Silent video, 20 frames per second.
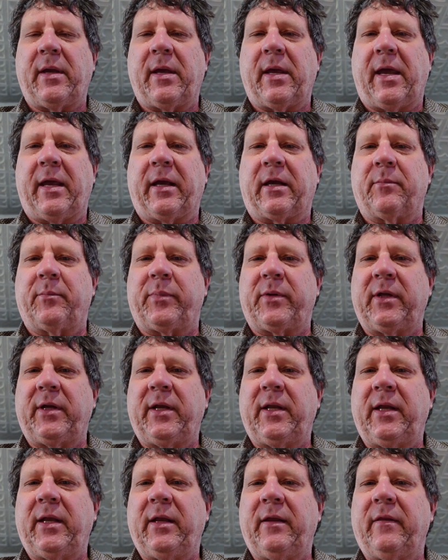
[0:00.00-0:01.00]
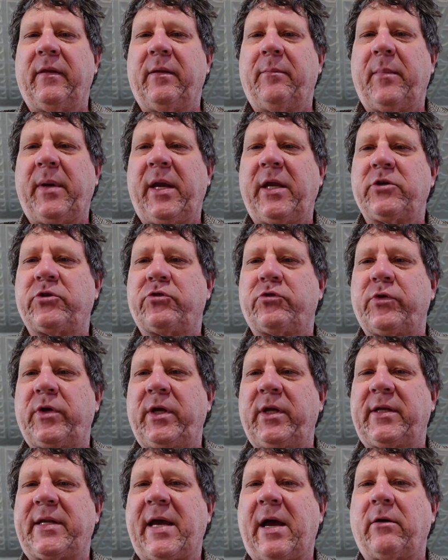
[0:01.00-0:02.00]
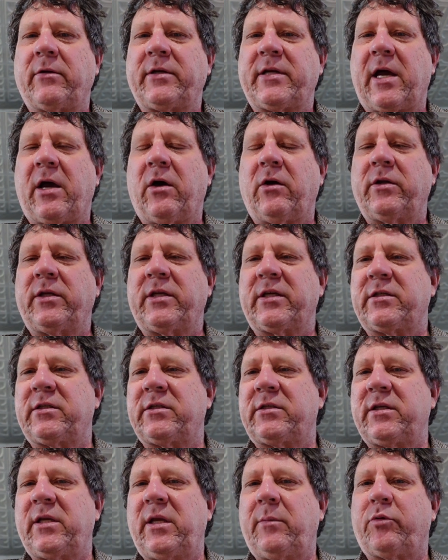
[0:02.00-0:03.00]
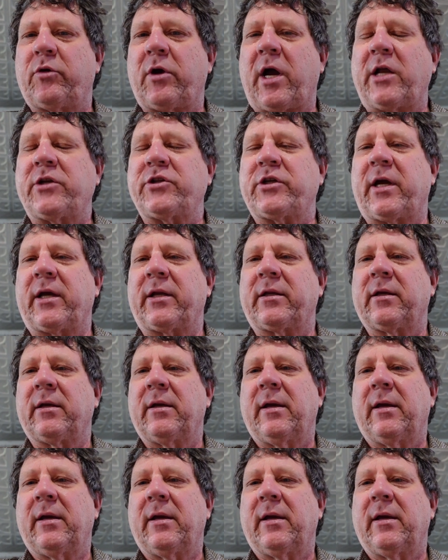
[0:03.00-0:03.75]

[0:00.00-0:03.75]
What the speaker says: and completing the Main Street downtown Dickson City project.